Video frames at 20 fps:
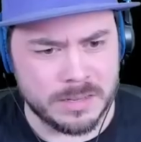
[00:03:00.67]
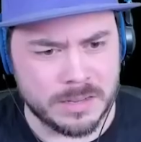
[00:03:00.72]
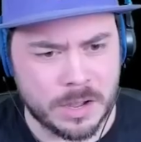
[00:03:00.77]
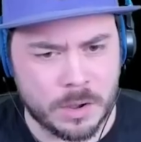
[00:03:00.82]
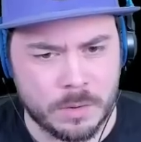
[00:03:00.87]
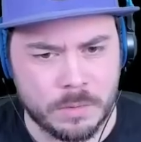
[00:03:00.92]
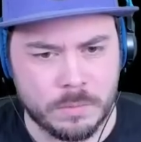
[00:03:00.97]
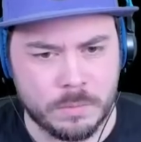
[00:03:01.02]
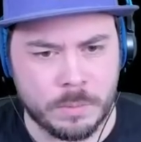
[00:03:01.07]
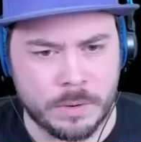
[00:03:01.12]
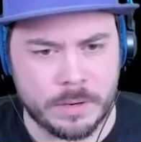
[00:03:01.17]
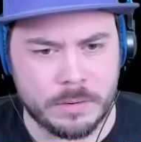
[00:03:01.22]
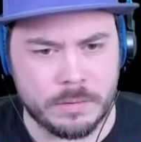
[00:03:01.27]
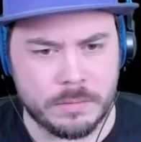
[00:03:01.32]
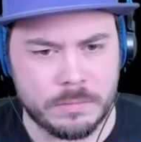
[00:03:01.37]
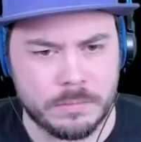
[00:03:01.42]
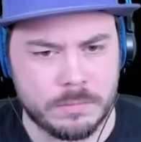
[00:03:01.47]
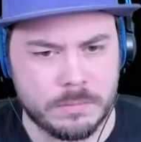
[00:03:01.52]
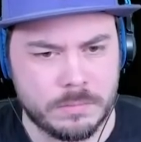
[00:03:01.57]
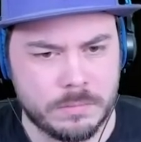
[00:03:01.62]
Oh, what?
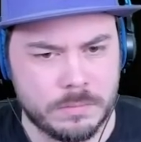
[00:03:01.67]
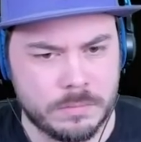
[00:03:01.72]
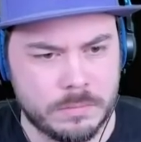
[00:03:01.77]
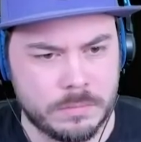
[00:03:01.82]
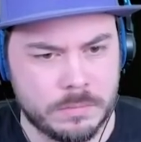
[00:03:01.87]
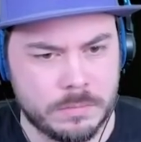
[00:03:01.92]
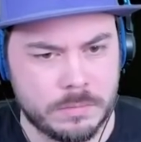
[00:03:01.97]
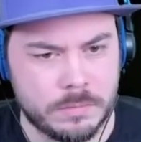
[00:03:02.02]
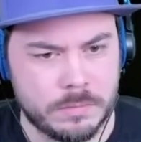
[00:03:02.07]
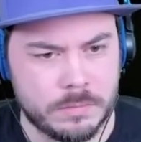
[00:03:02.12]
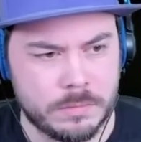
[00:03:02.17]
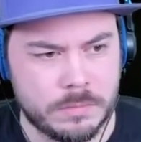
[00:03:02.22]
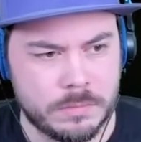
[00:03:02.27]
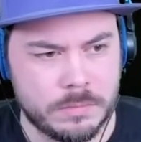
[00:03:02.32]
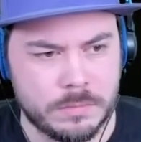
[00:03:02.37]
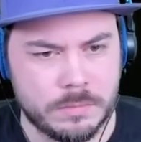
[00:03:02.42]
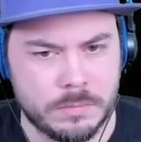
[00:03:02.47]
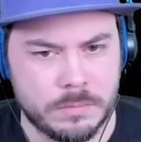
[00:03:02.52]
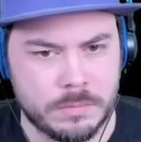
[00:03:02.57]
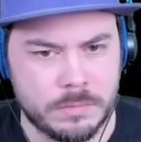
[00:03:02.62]

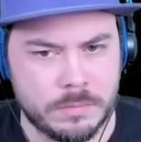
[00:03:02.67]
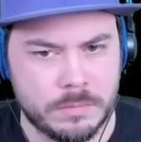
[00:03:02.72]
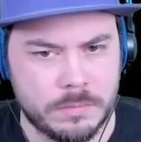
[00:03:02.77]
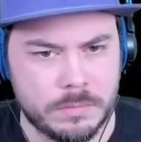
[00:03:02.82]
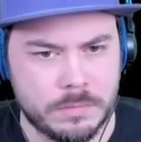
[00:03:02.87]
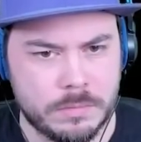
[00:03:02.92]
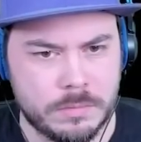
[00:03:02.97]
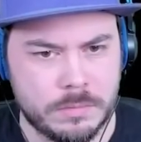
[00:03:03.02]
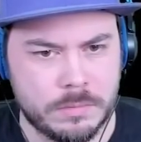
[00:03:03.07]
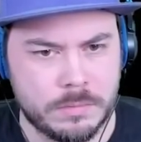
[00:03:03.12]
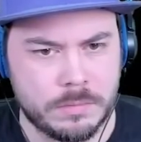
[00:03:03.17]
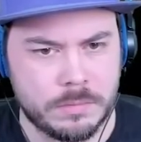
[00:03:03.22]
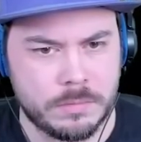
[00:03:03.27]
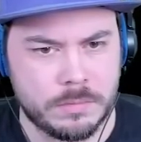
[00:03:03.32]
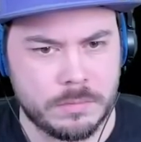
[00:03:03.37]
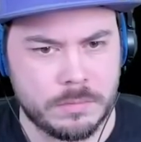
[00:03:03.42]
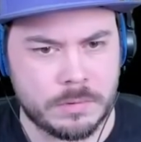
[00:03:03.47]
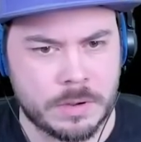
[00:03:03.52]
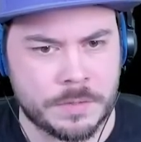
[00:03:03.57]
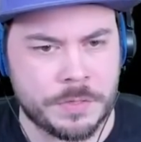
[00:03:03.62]

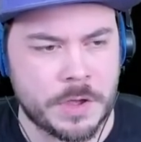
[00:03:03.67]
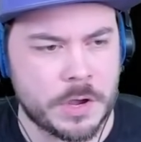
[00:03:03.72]
I